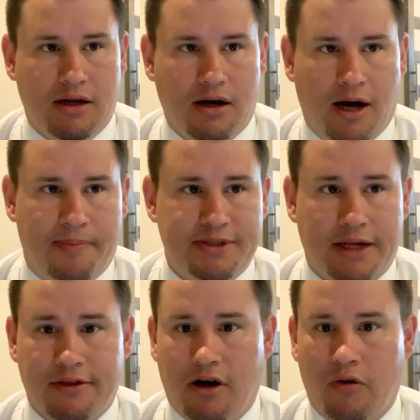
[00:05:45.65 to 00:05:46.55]

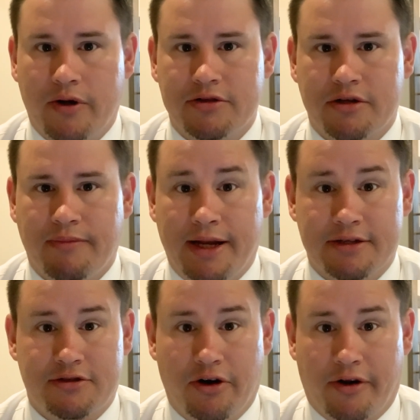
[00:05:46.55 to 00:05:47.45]
upset that our realtor made
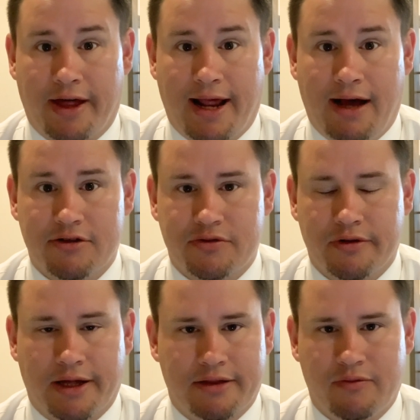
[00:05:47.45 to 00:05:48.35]
us go to that house. We were
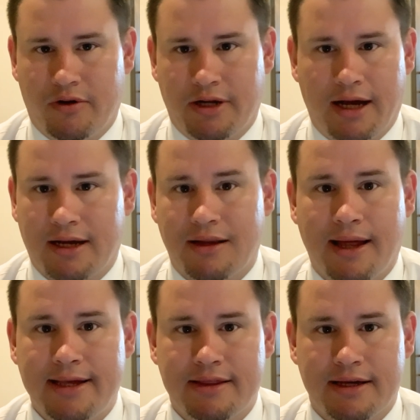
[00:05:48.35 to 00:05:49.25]
like, we're not going to
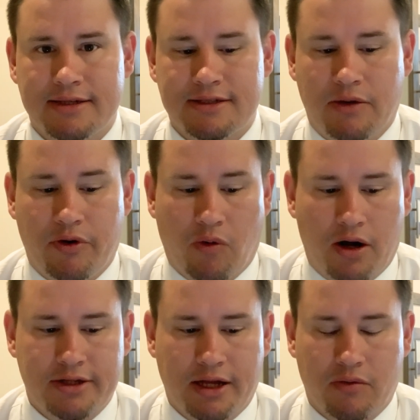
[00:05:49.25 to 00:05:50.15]
like this. And we
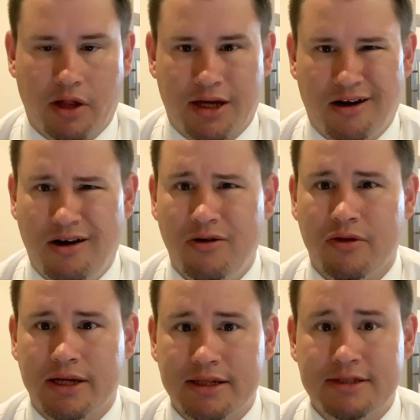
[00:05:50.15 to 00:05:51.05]
walked in and we're like, oh,
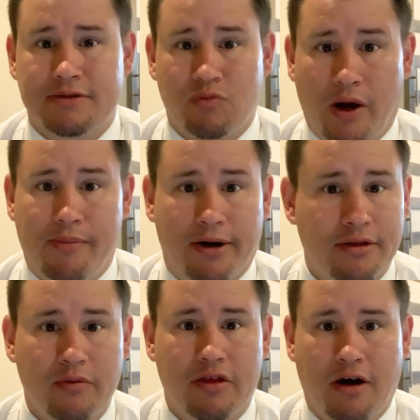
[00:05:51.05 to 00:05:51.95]
like this is way better
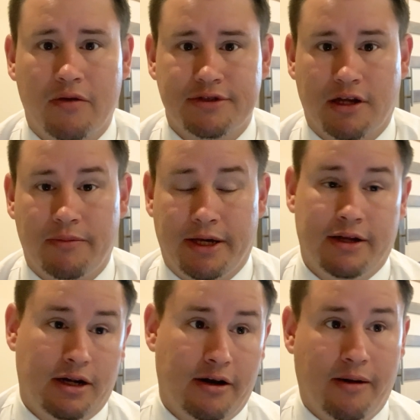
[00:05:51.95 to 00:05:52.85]
than we thought it was going to be.
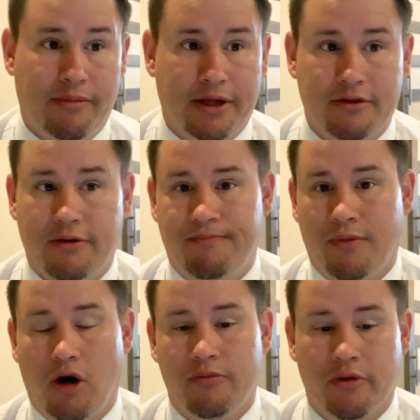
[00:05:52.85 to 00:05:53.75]
And it ended up being the
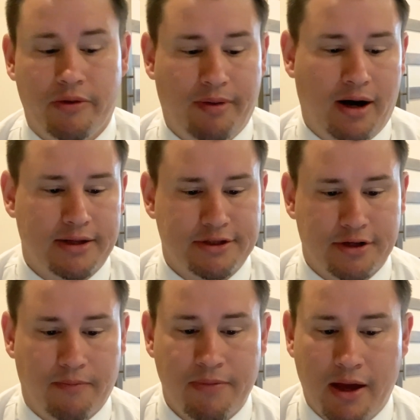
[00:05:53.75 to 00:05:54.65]
home that we bought.
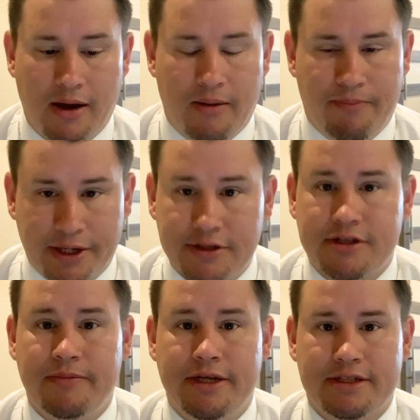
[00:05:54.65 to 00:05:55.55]
So pictures
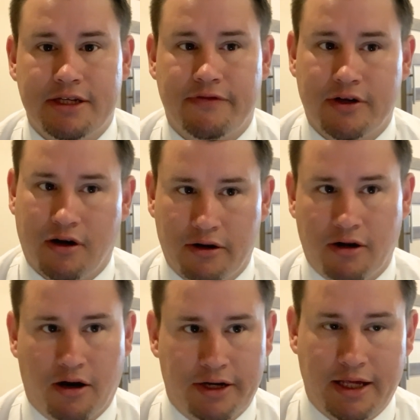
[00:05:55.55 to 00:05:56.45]
can be deceiving
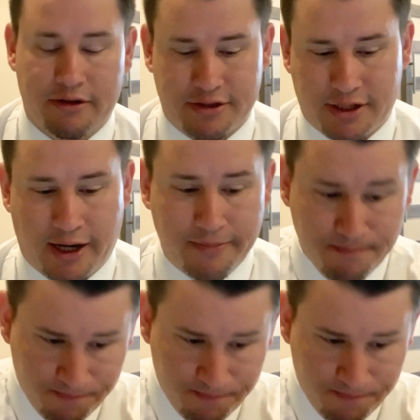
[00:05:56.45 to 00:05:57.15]
on either side.